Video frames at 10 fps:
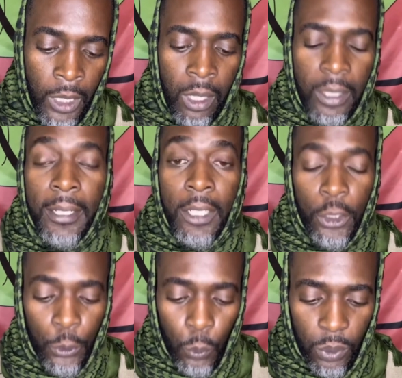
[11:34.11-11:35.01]
then the
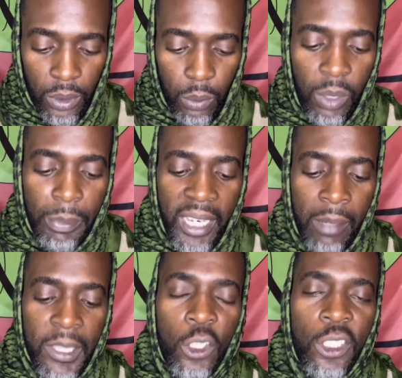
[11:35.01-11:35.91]
truth will be
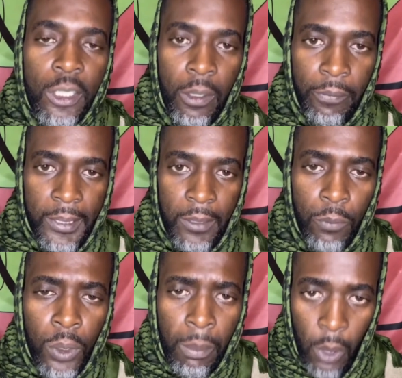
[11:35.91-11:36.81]
able to surface for
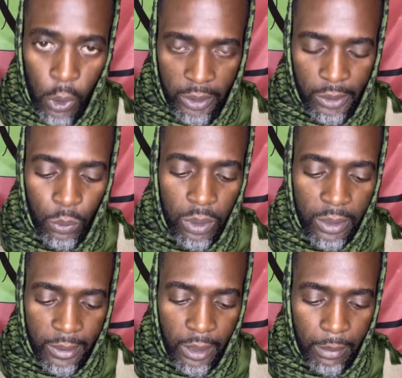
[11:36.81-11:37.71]
the multitude to
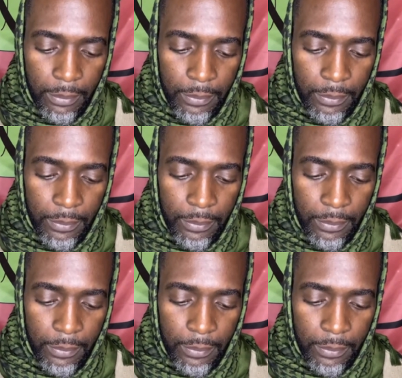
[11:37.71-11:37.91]
see.